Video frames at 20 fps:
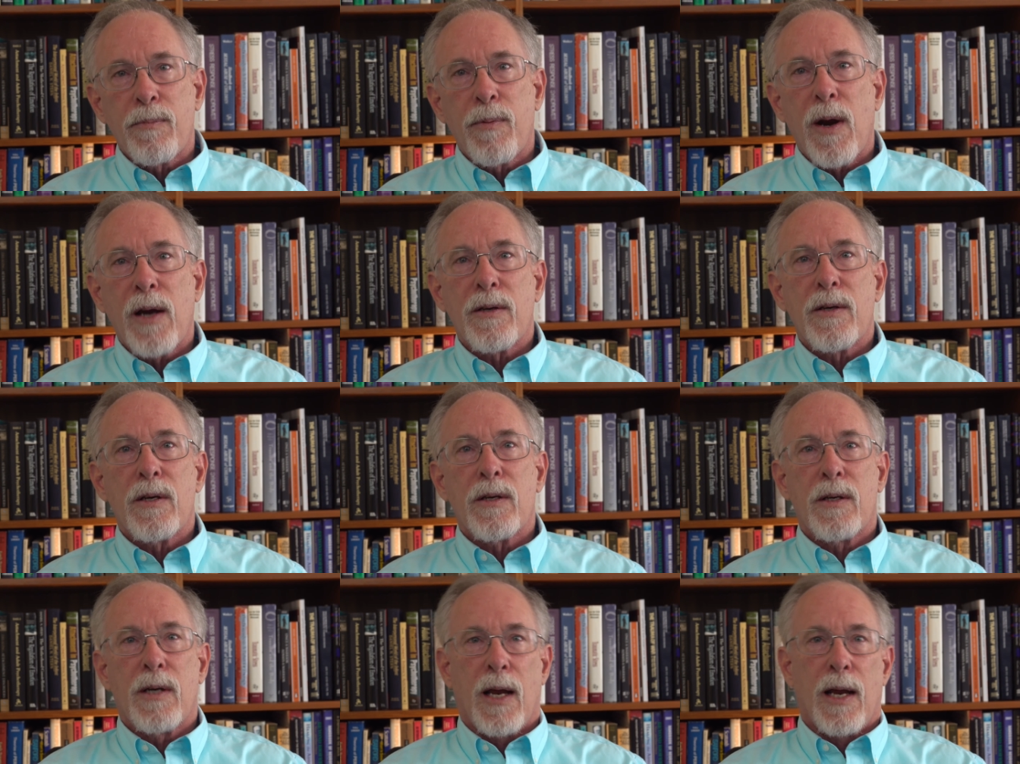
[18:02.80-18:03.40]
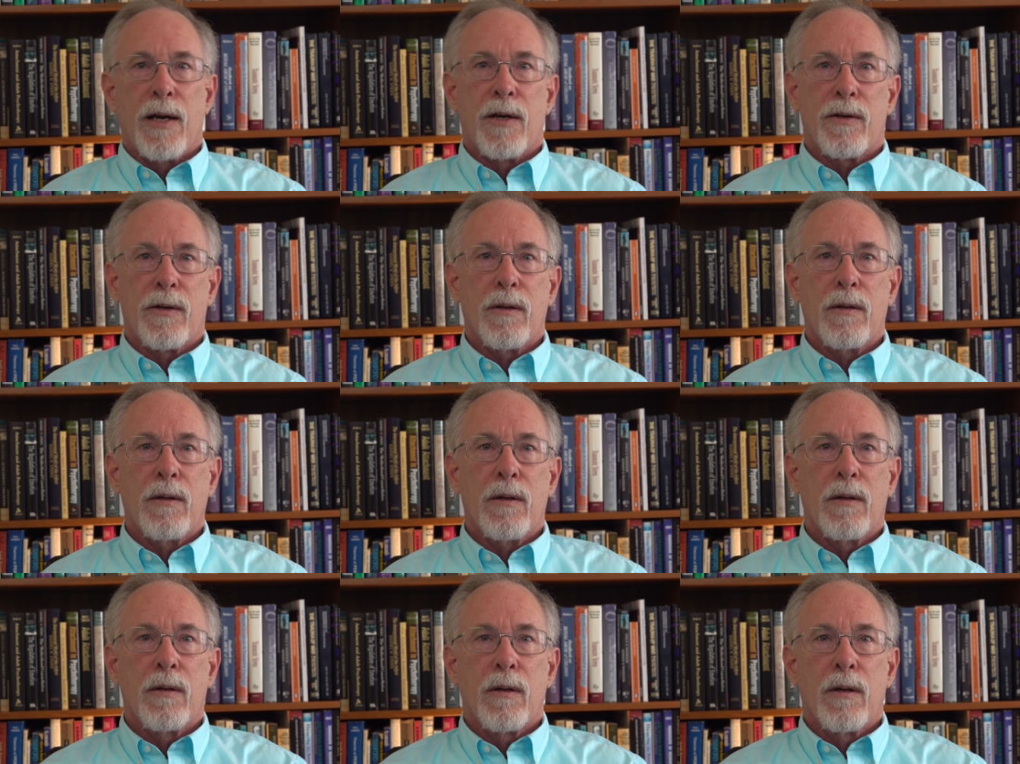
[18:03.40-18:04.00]

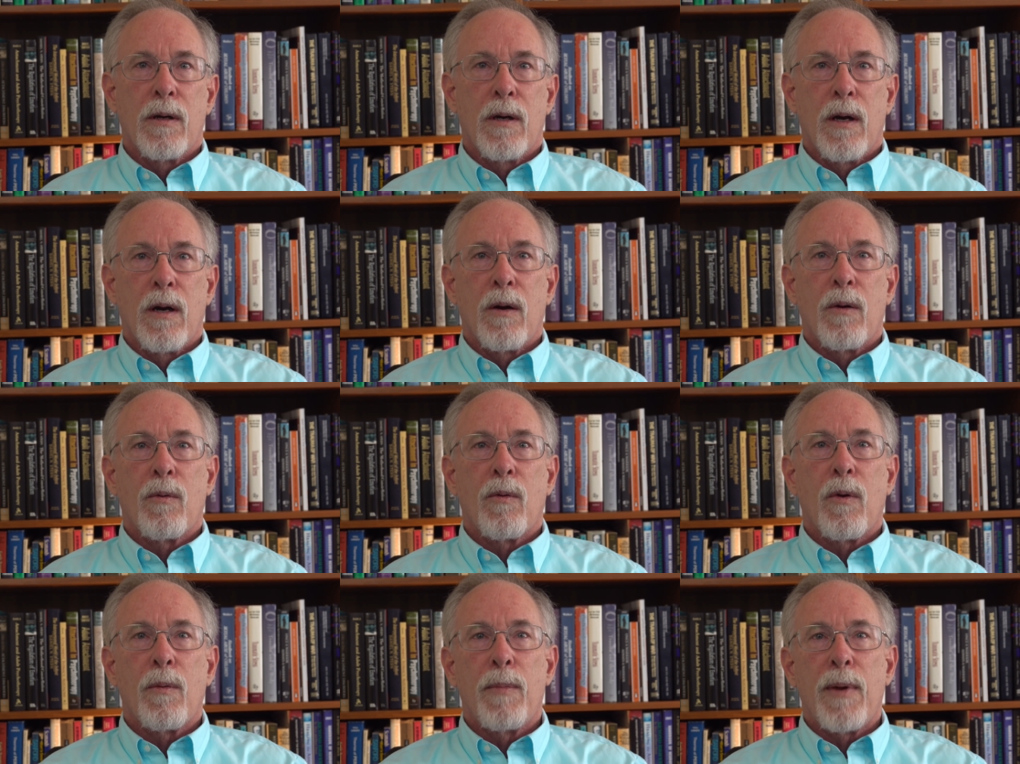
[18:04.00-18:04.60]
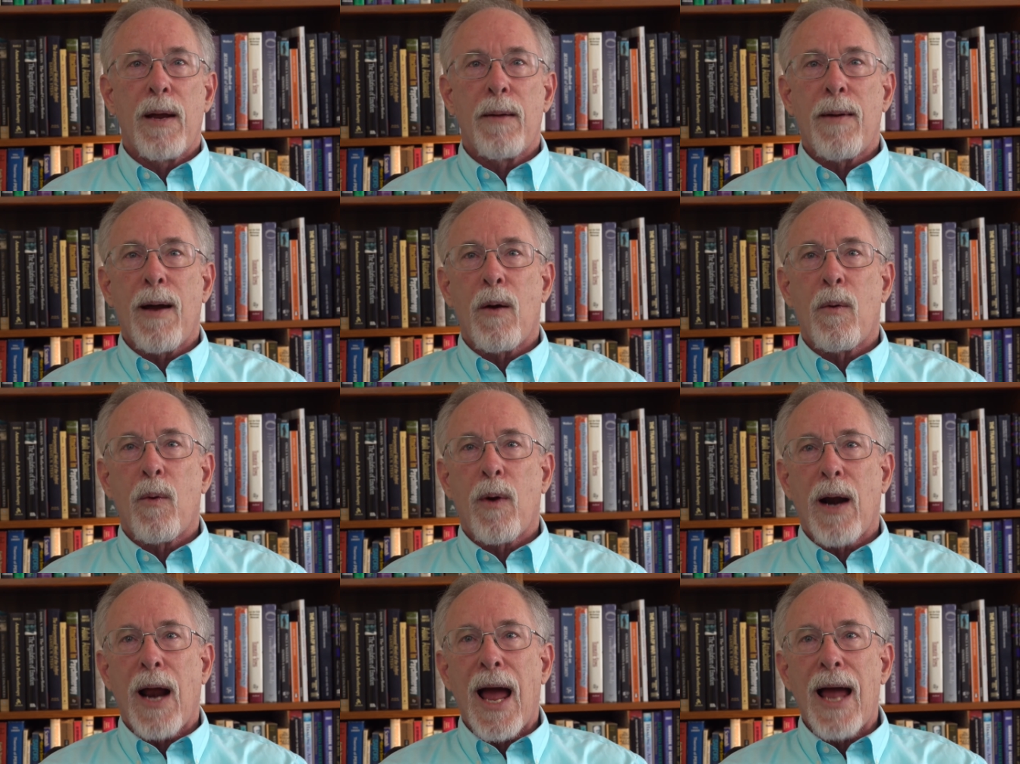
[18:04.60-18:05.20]
presentation will be about
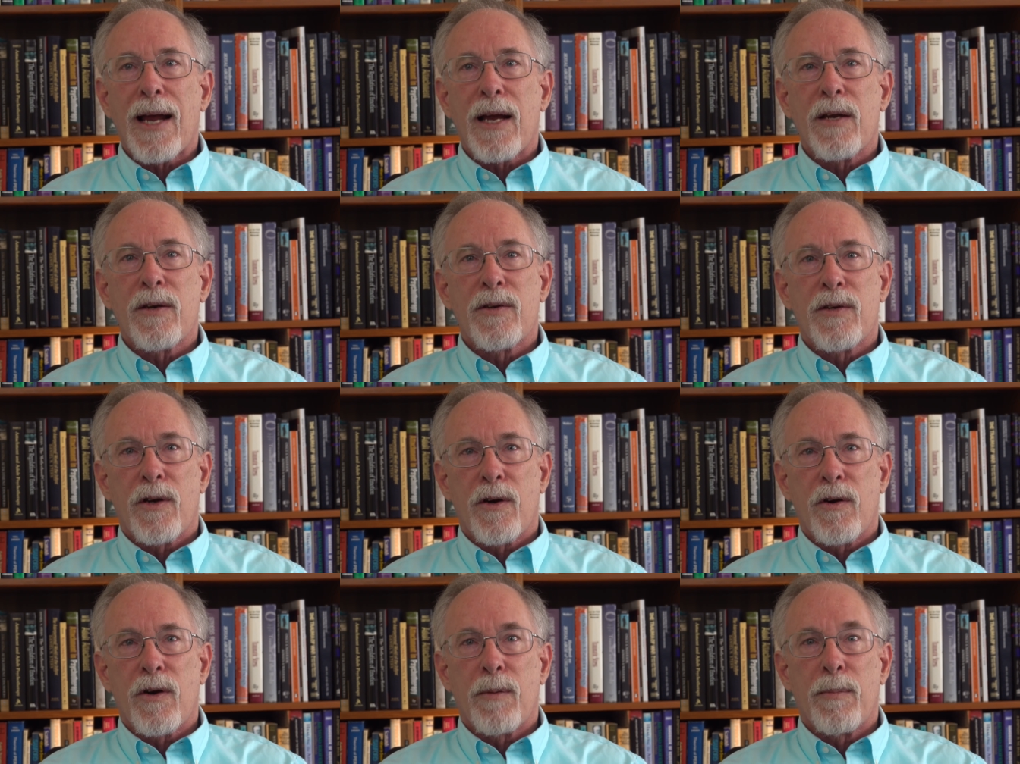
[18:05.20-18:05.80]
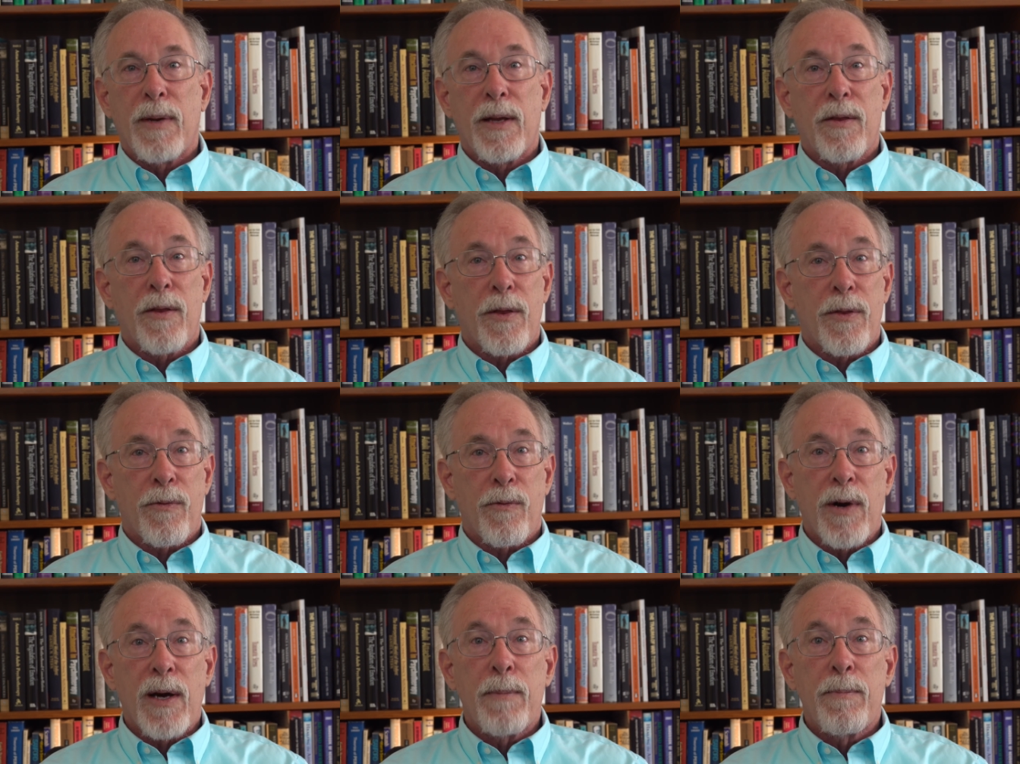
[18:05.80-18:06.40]
what I consider to be the
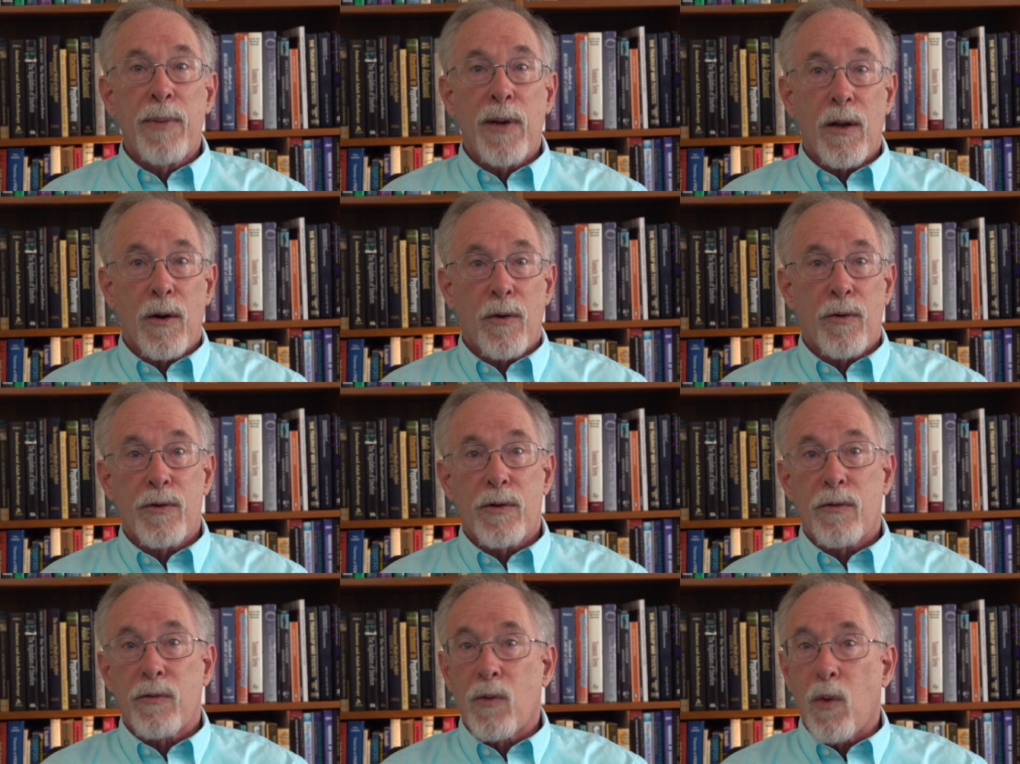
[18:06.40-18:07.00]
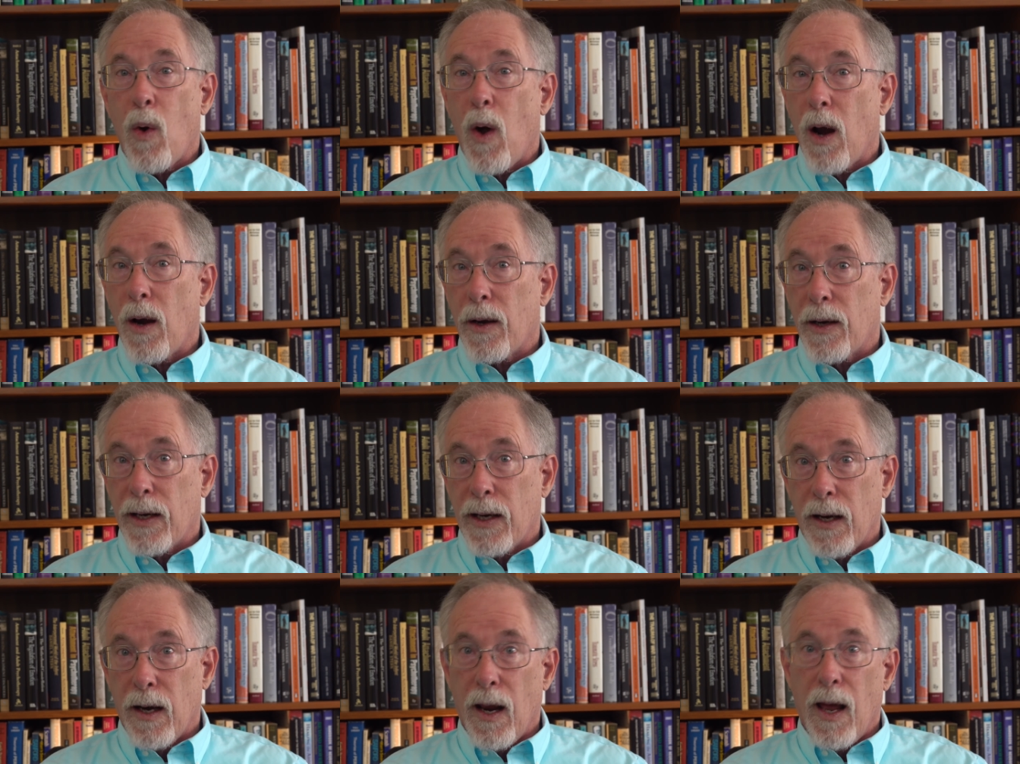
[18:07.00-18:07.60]
3 pillars of
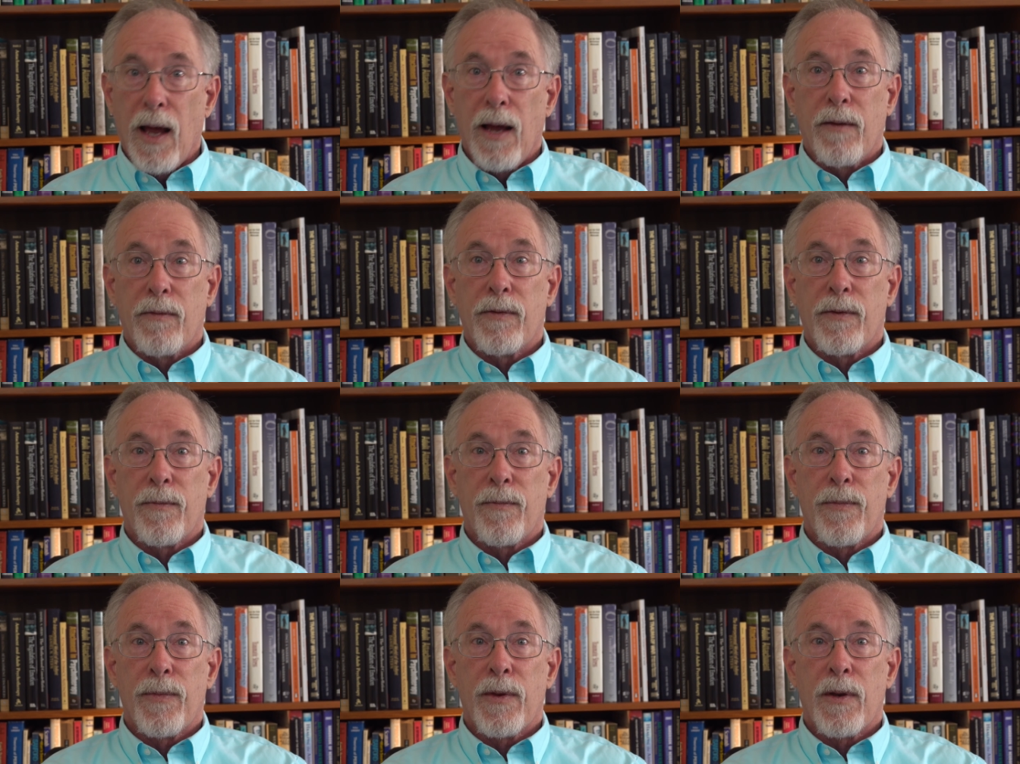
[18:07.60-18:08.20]
quality life.